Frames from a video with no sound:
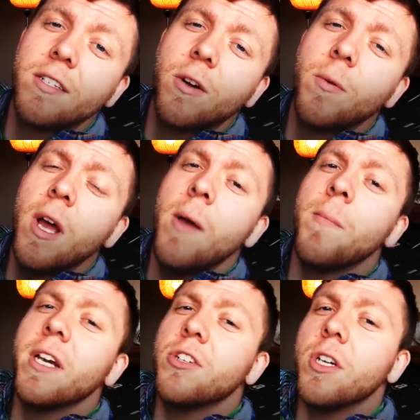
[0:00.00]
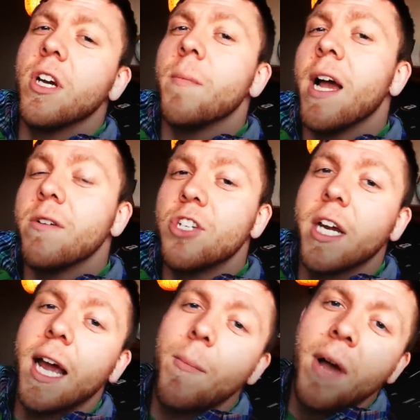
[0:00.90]
So make sure you come out and
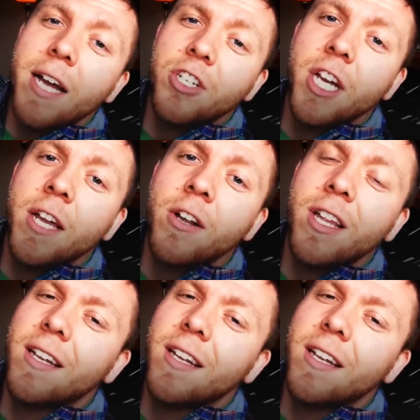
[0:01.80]
check out my channel.